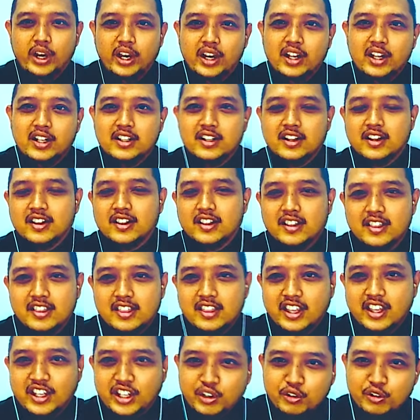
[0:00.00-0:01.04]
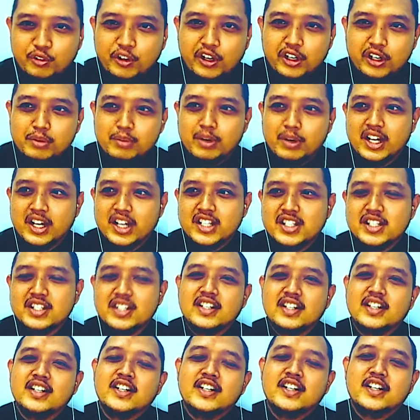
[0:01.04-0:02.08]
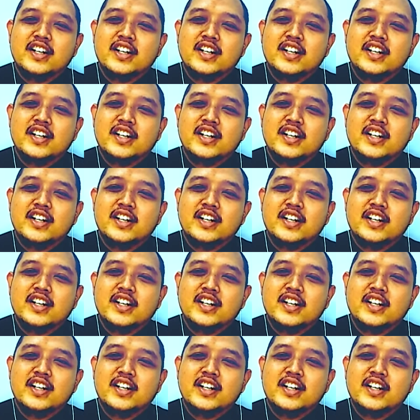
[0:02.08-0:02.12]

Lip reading: Well, thank you very much.